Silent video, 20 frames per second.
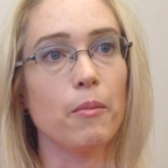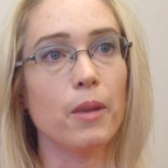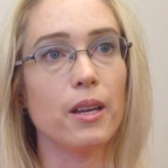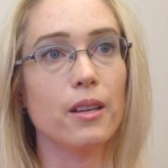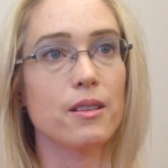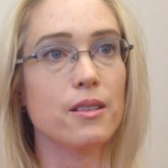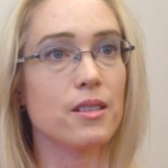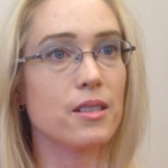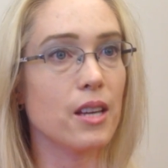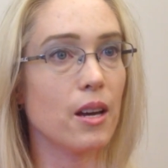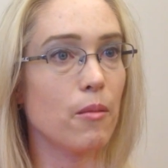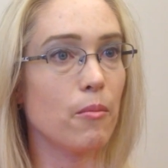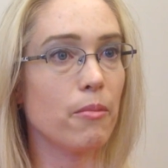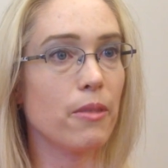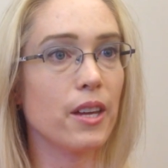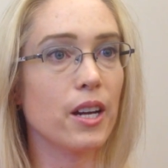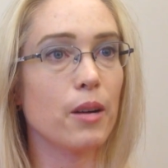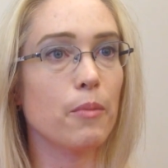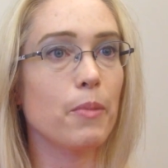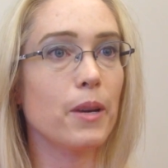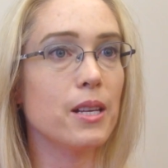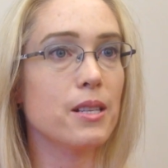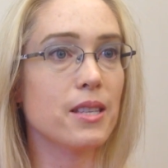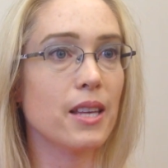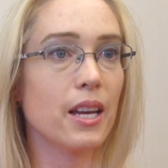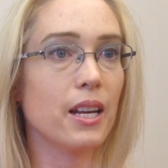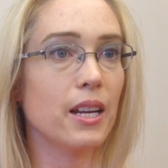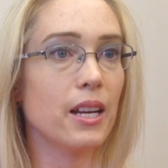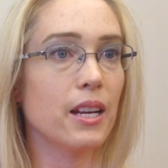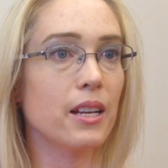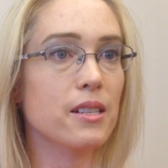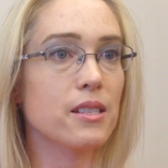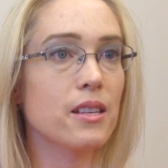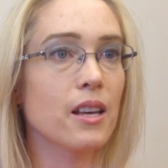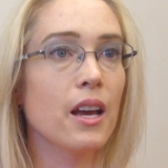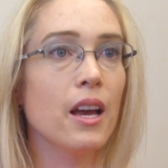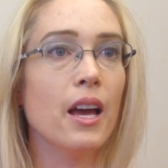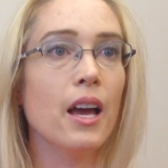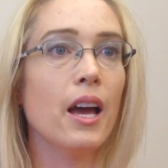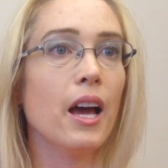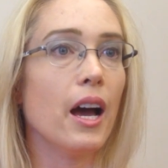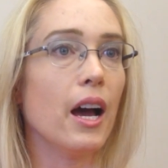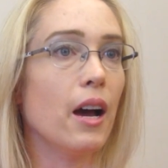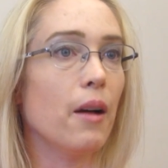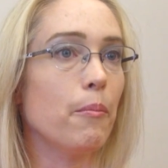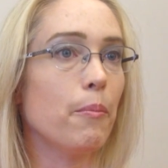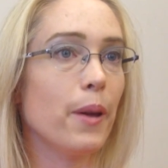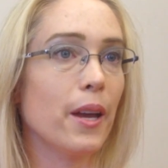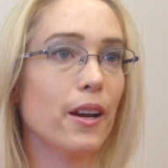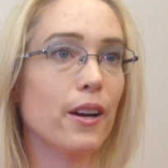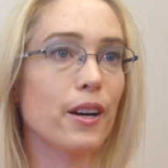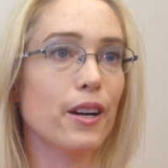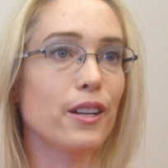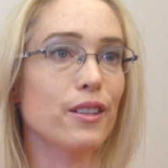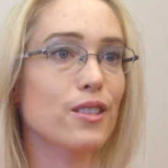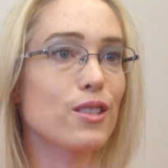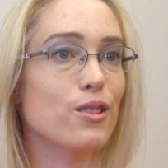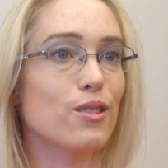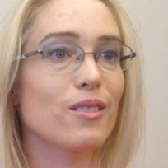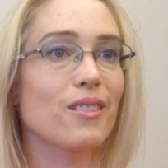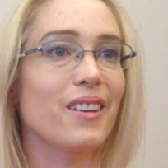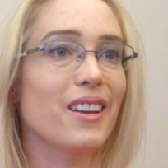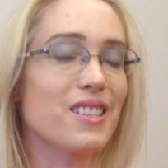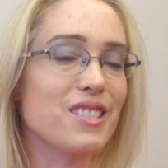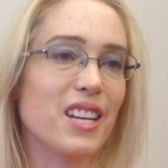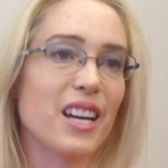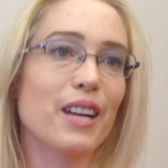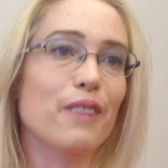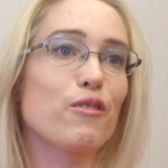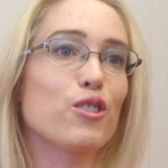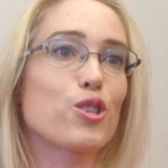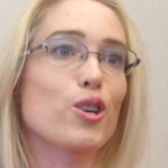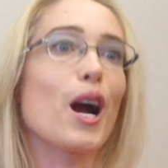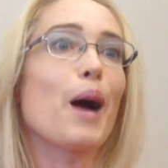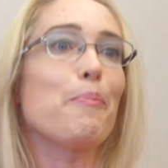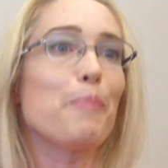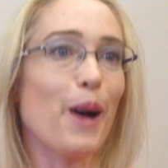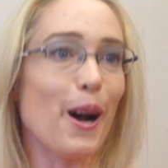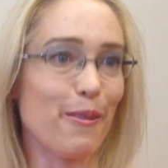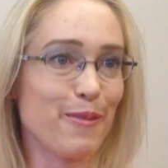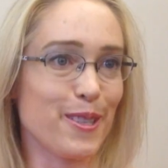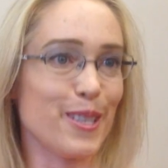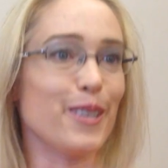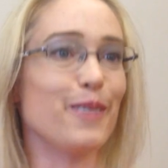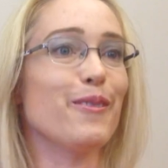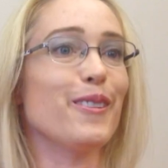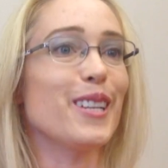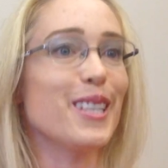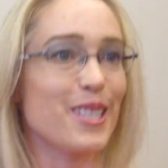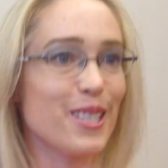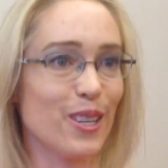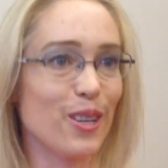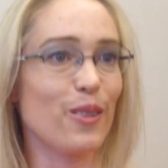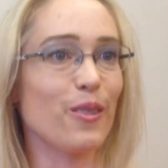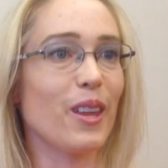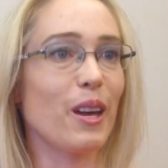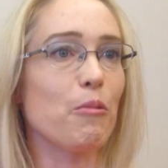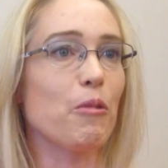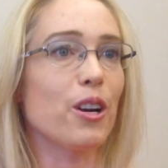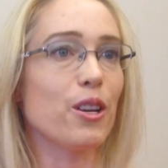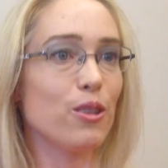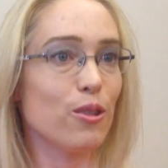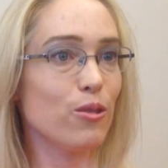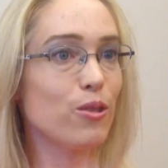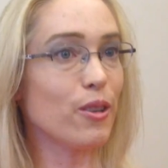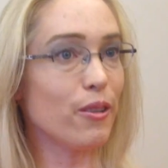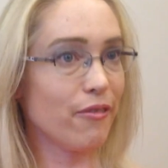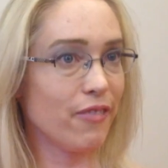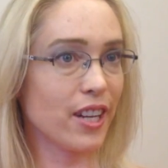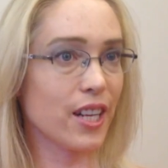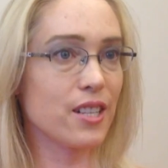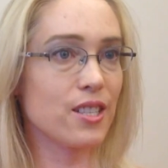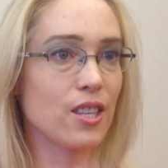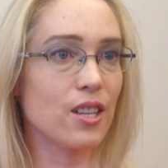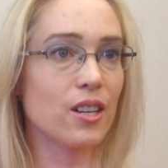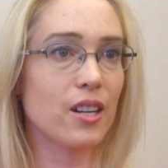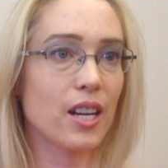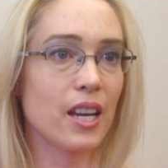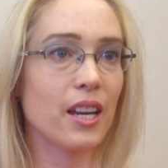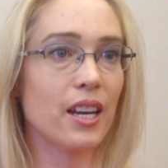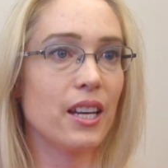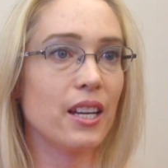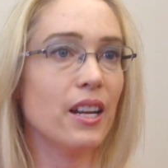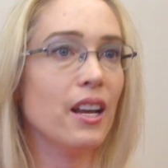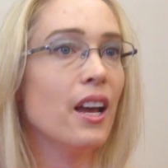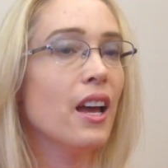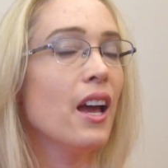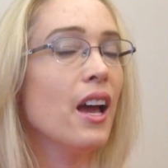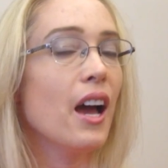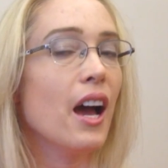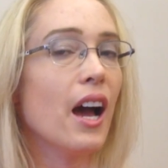In some therapy settings, parents, it's kind of a drop-off service. You know, they want you to fix their kid.